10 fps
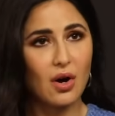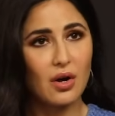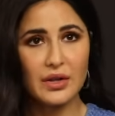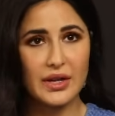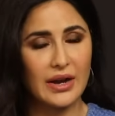
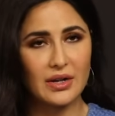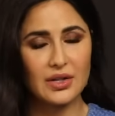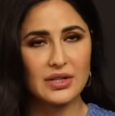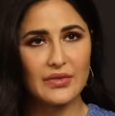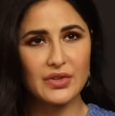all the
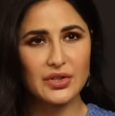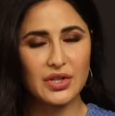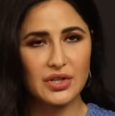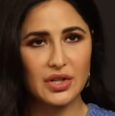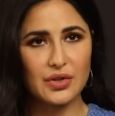characters have got
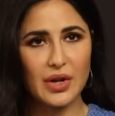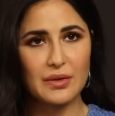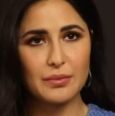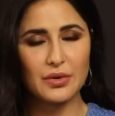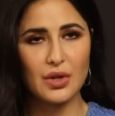such
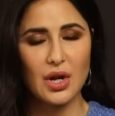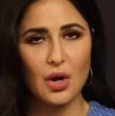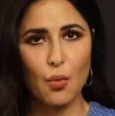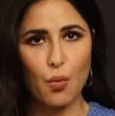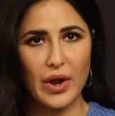incredible,
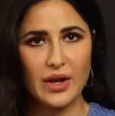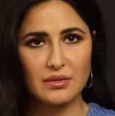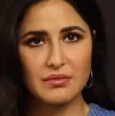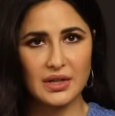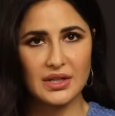
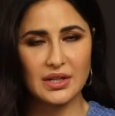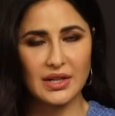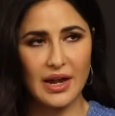well-written